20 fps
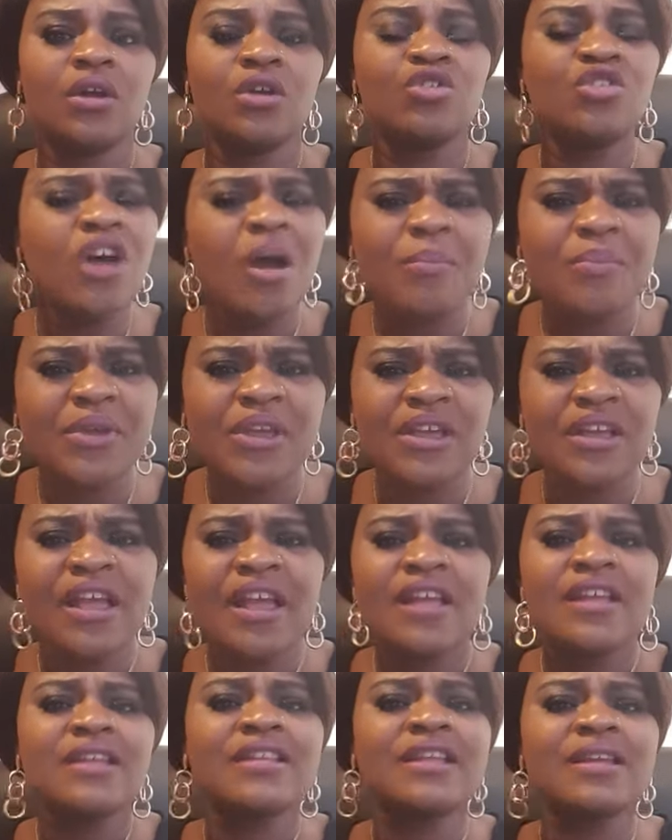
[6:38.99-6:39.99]
No,
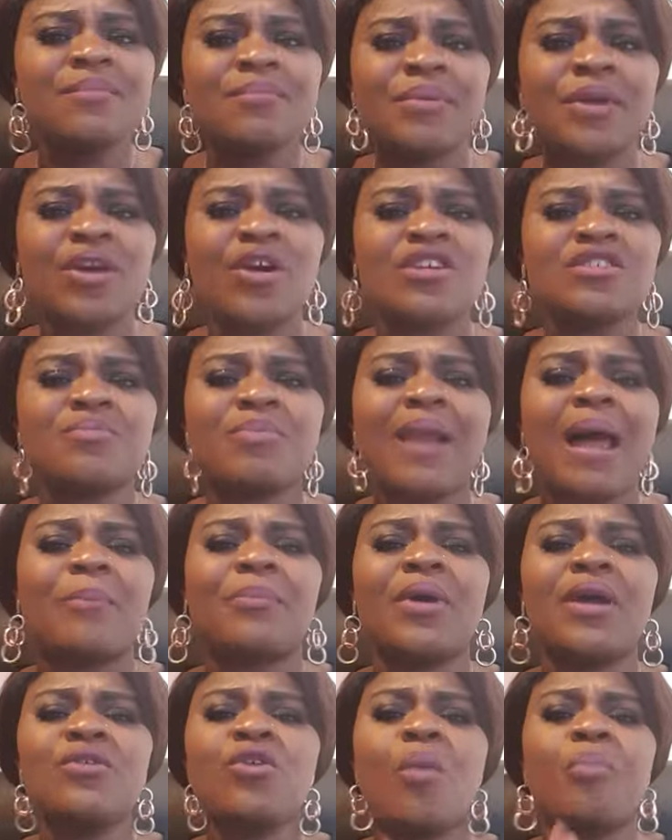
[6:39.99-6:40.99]
because
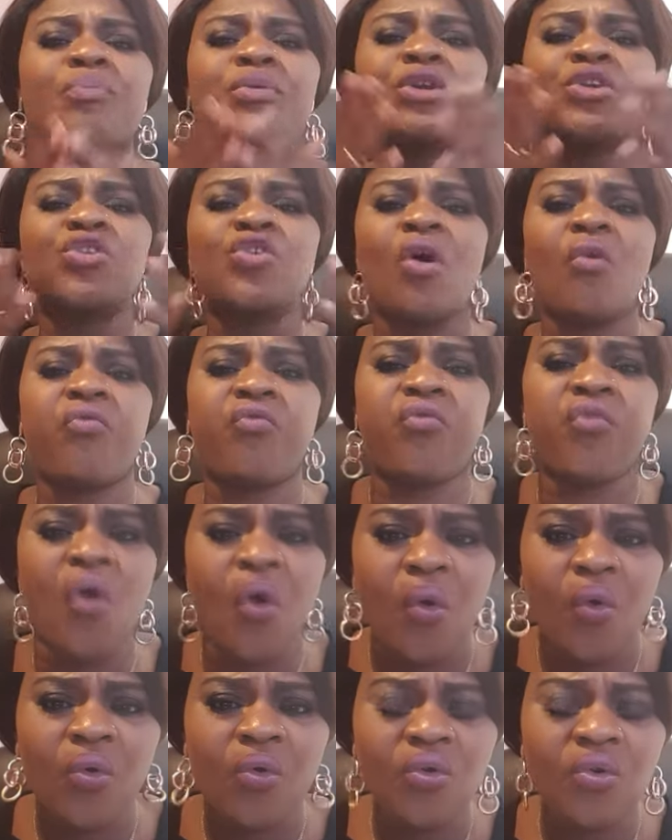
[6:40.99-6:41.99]
Blaboy not pick your
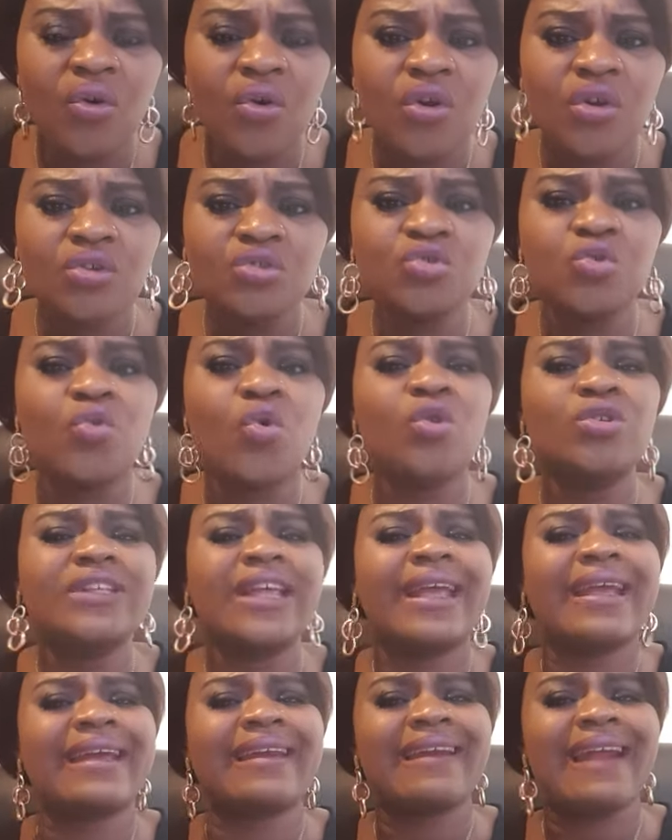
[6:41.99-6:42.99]
phone, you go
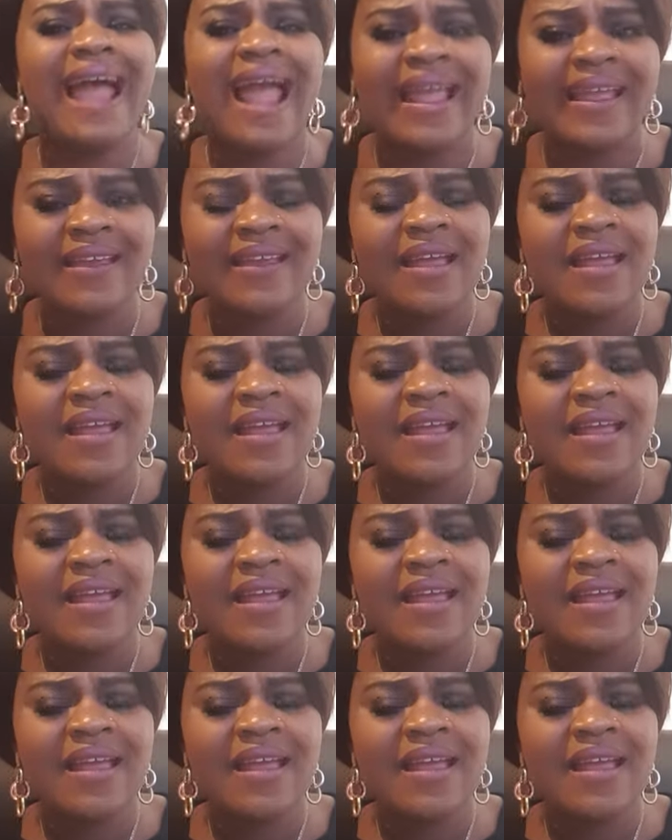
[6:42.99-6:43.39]
they cry.